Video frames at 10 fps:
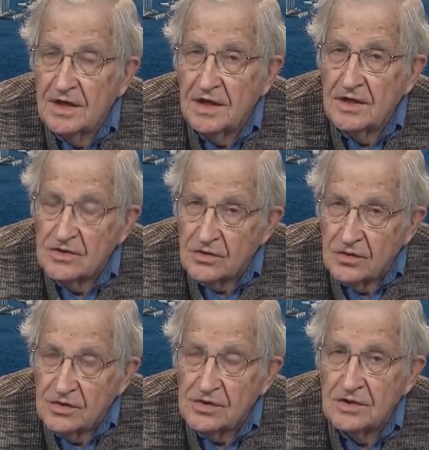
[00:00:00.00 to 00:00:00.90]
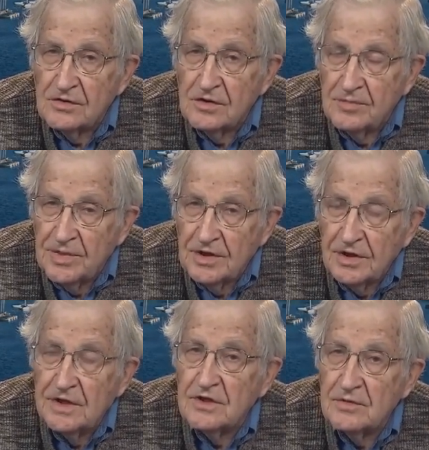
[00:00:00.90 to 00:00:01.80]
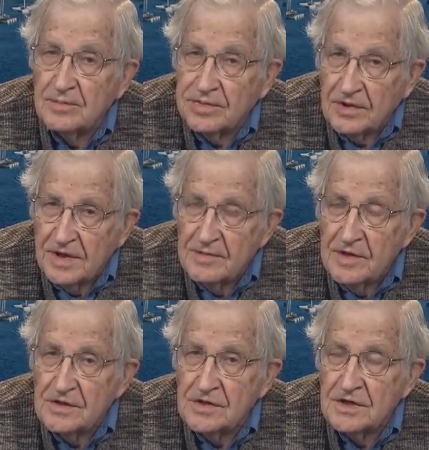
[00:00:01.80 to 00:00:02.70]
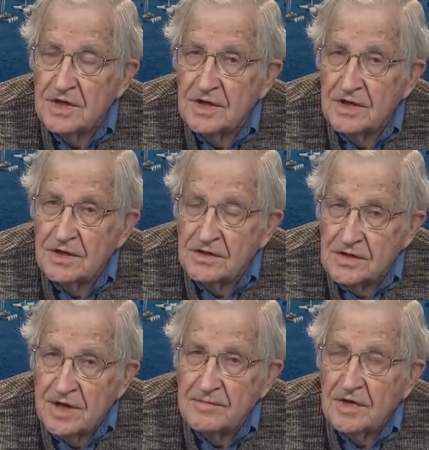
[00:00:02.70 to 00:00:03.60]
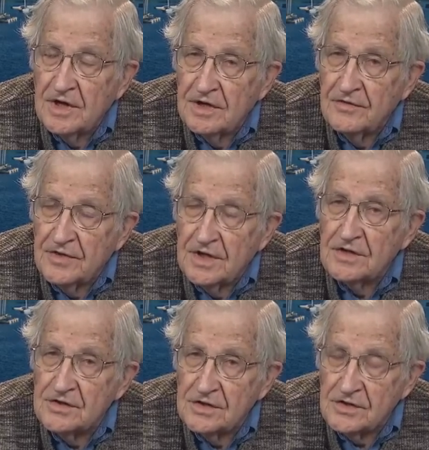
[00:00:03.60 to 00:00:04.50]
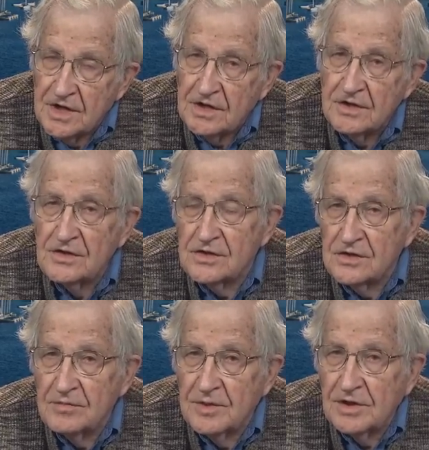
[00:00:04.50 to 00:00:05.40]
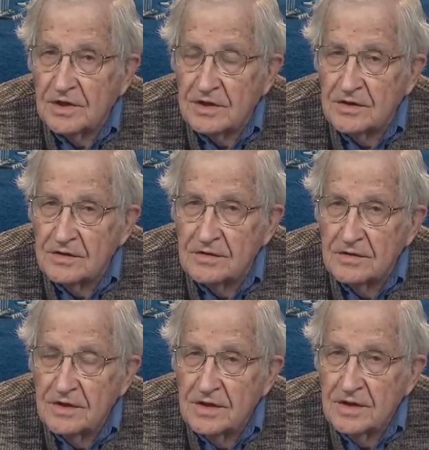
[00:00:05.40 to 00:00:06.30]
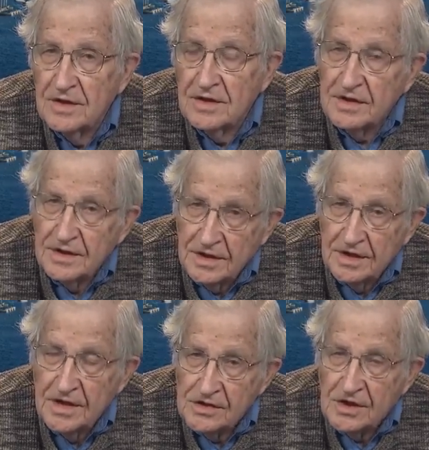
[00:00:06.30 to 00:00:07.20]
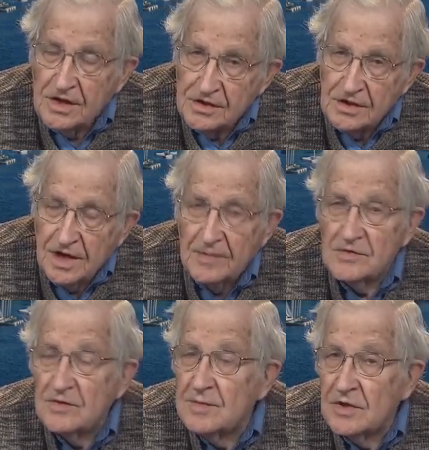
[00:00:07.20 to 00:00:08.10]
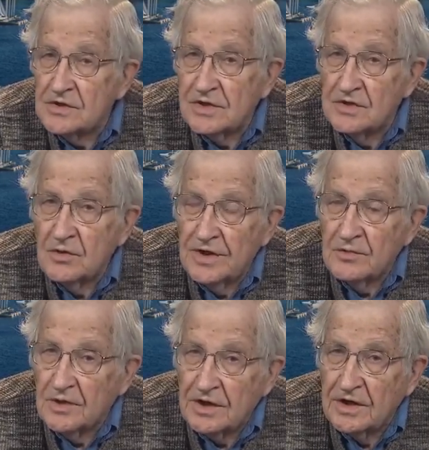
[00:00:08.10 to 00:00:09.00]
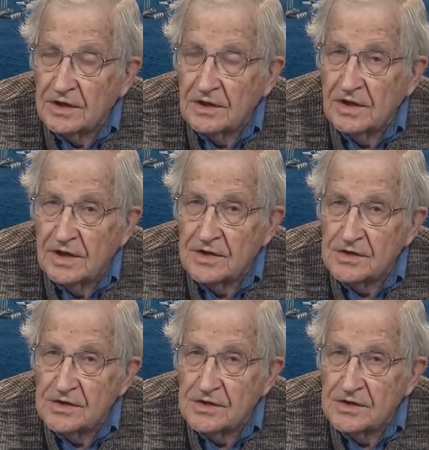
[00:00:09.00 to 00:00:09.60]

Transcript: He is also appealing to pretty much the same kind of things that Sanders is appealing to. In his case, it happens to be mostly the white working class.